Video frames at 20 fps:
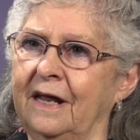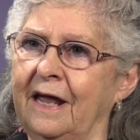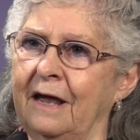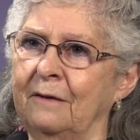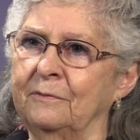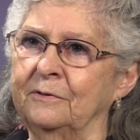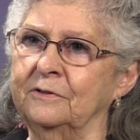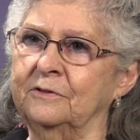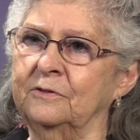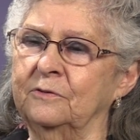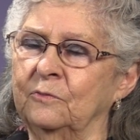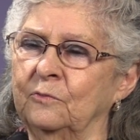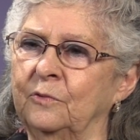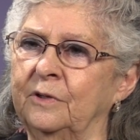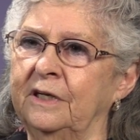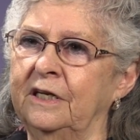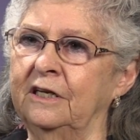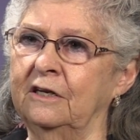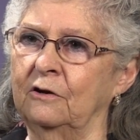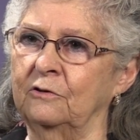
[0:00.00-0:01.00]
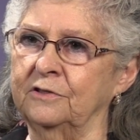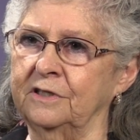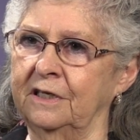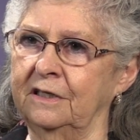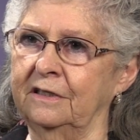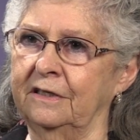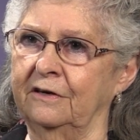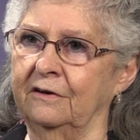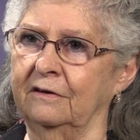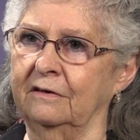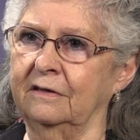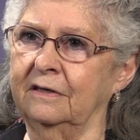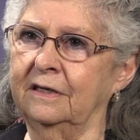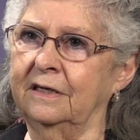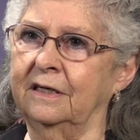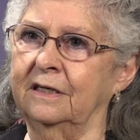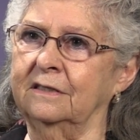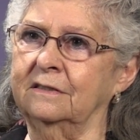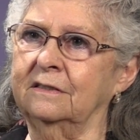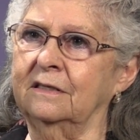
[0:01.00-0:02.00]
happens when he goes in there
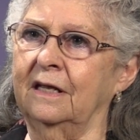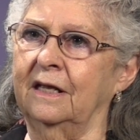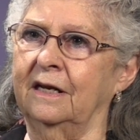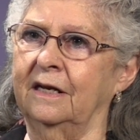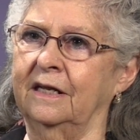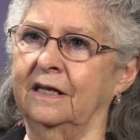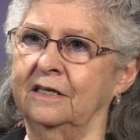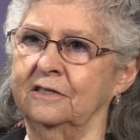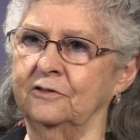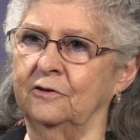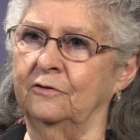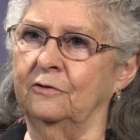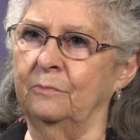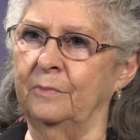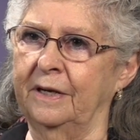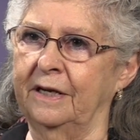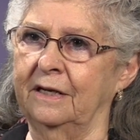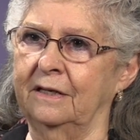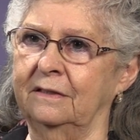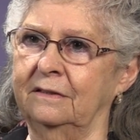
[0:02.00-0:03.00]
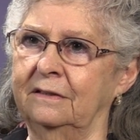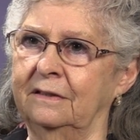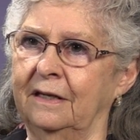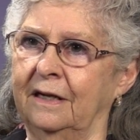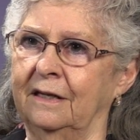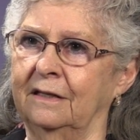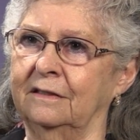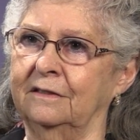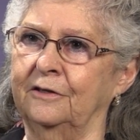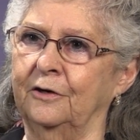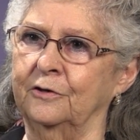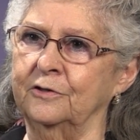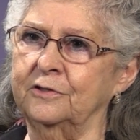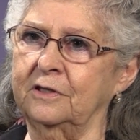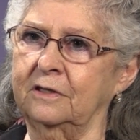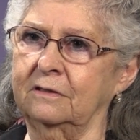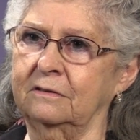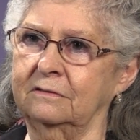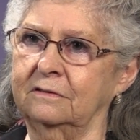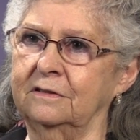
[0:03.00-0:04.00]
is, and he gets on the bed and the nurse
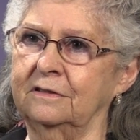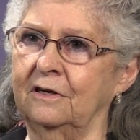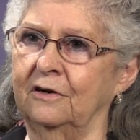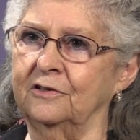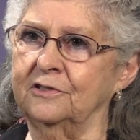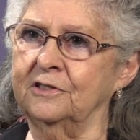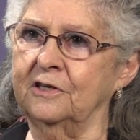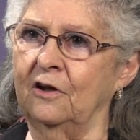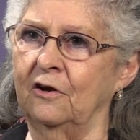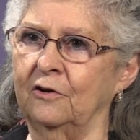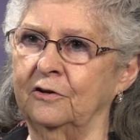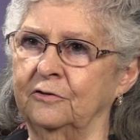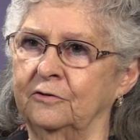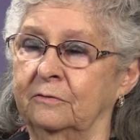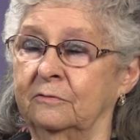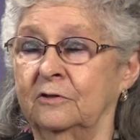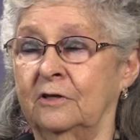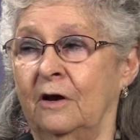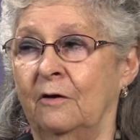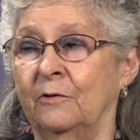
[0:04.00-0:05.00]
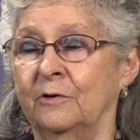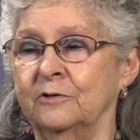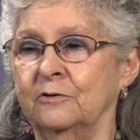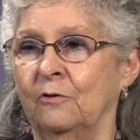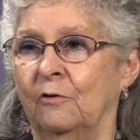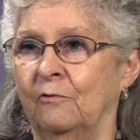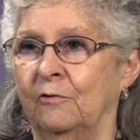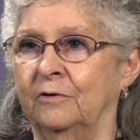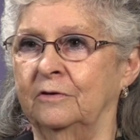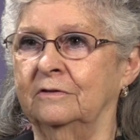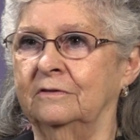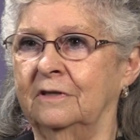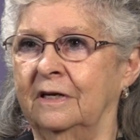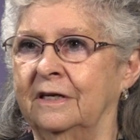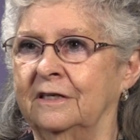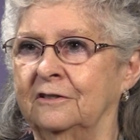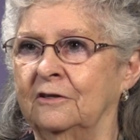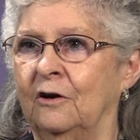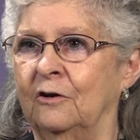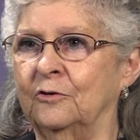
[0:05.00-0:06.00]
starts talking to him, because I always go over
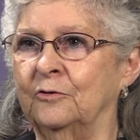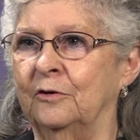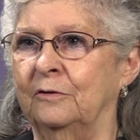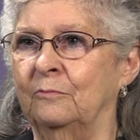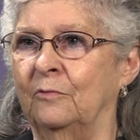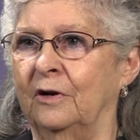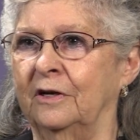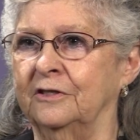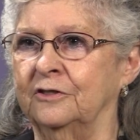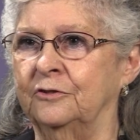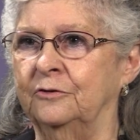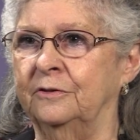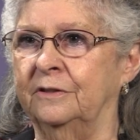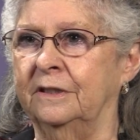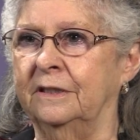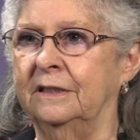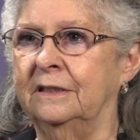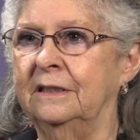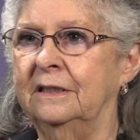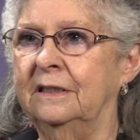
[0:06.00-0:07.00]
and talk to him while he's doing it,